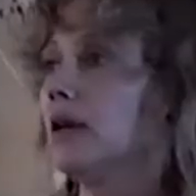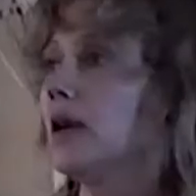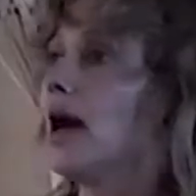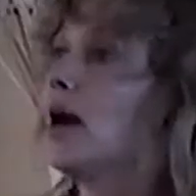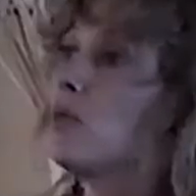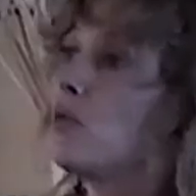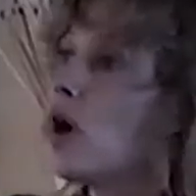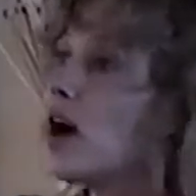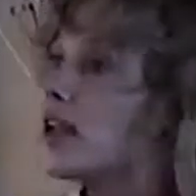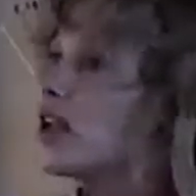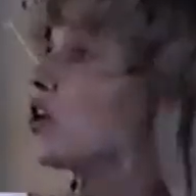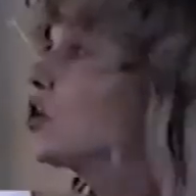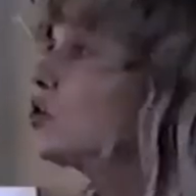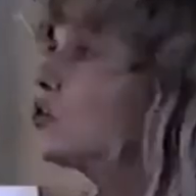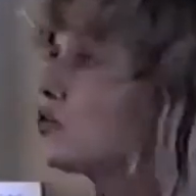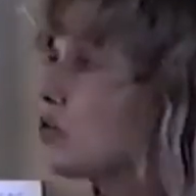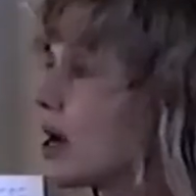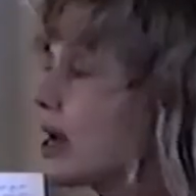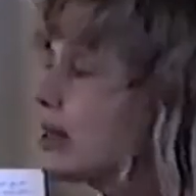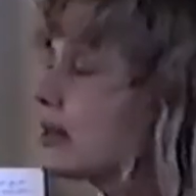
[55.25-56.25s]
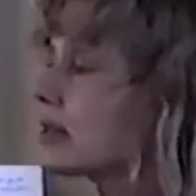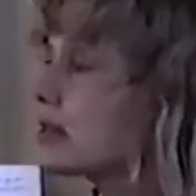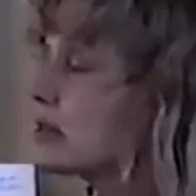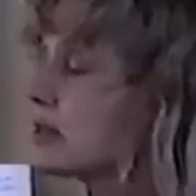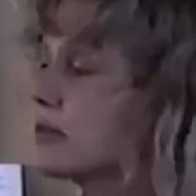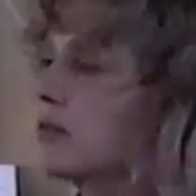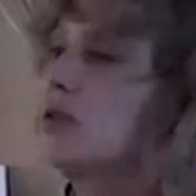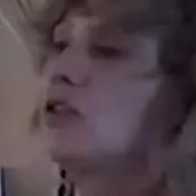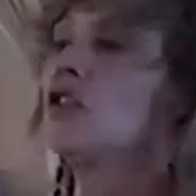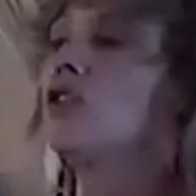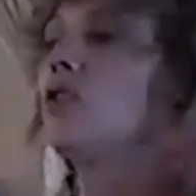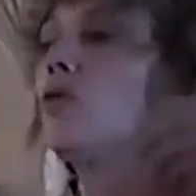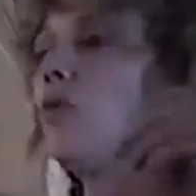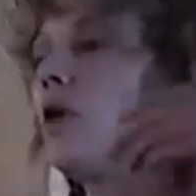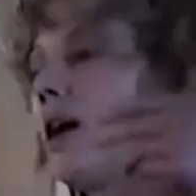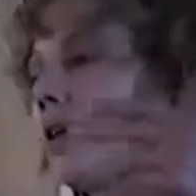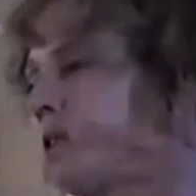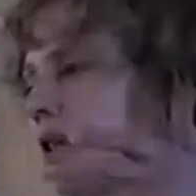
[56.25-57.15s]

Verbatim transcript: I want a new dress. So you walk